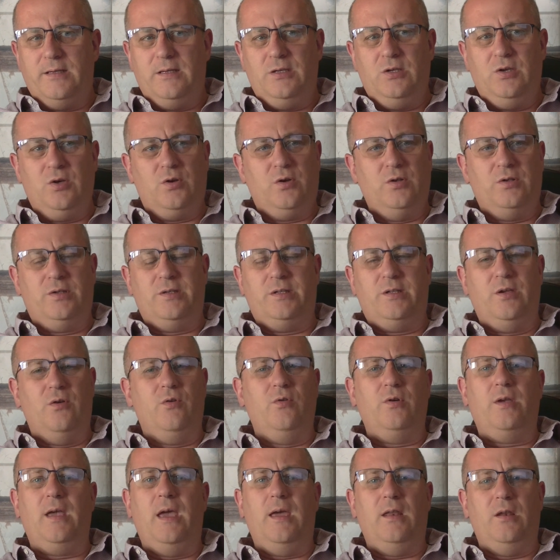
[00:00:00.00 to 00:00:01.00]
you could
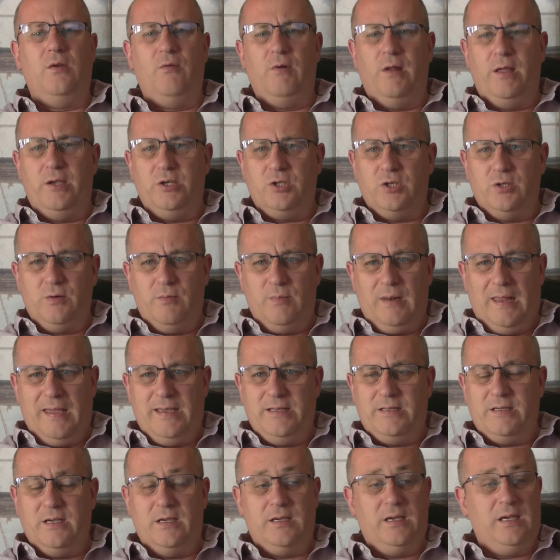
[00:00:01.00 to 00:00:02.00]
still get in a relationship
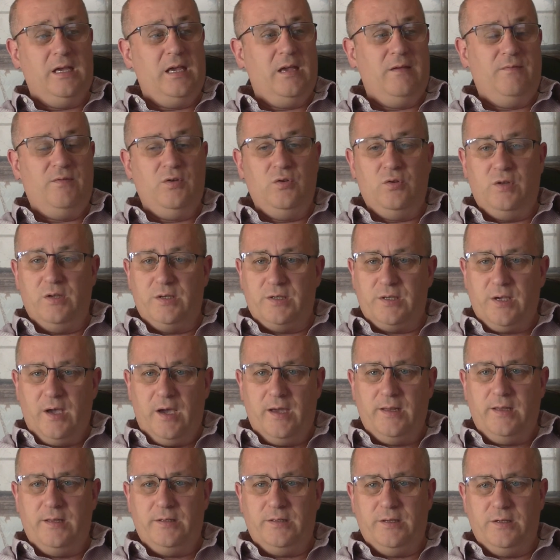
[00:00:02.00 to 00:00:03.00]
later if you
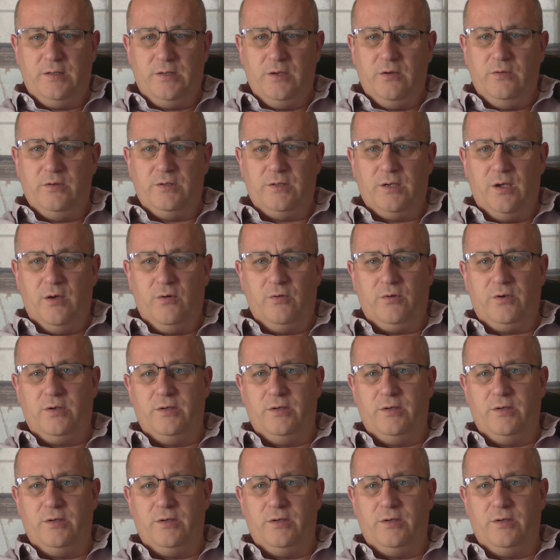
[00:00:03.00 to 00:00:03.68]
decided to do so,